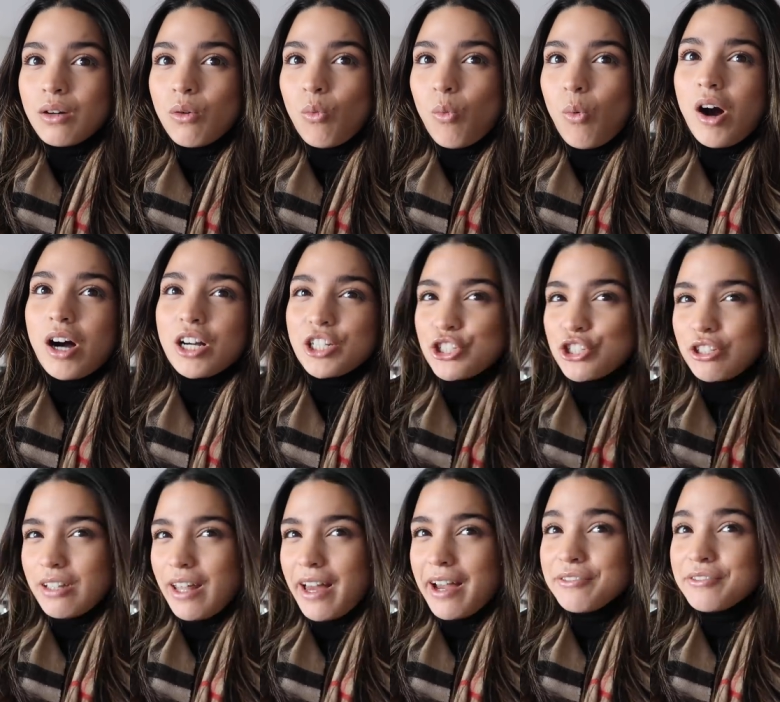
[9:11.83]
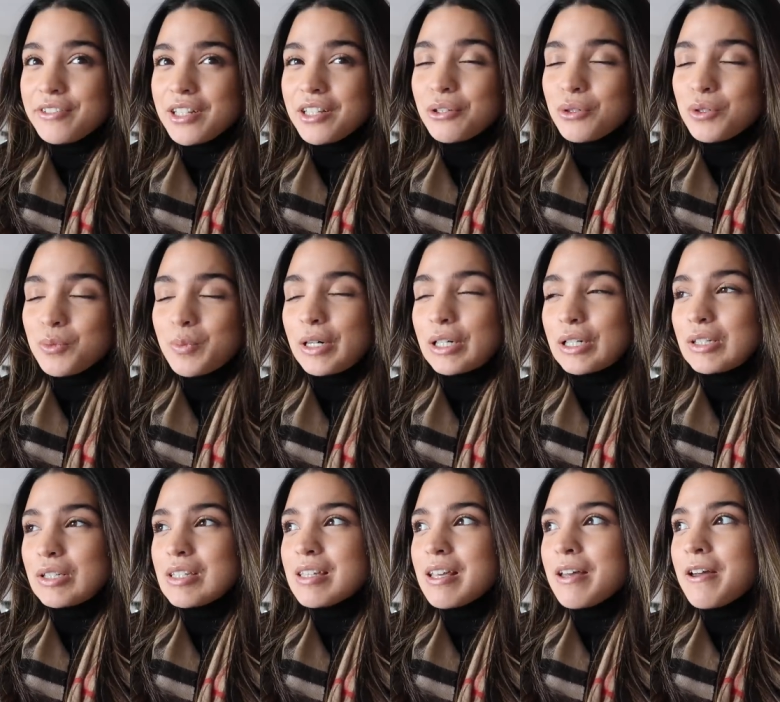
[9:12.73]
wash left in those
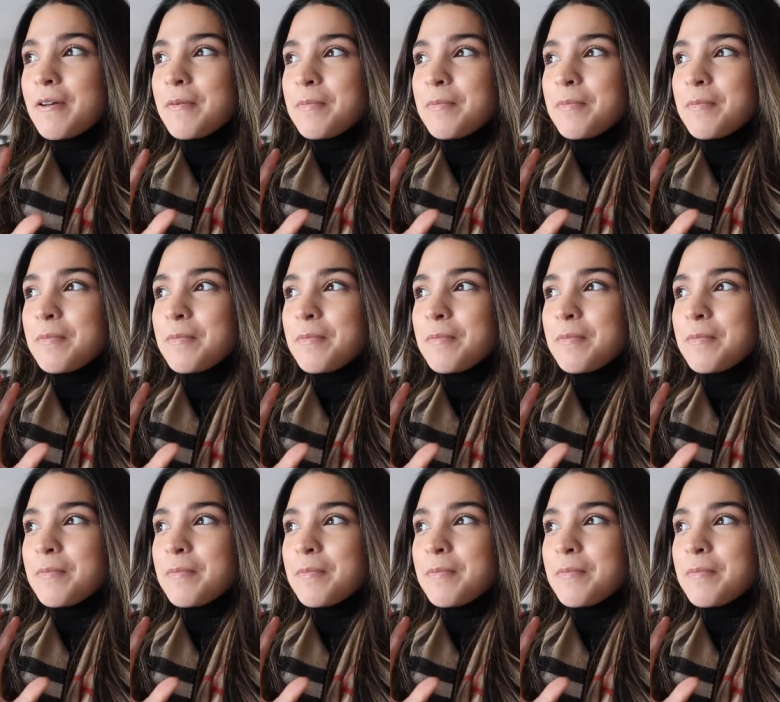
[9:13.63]
bottles.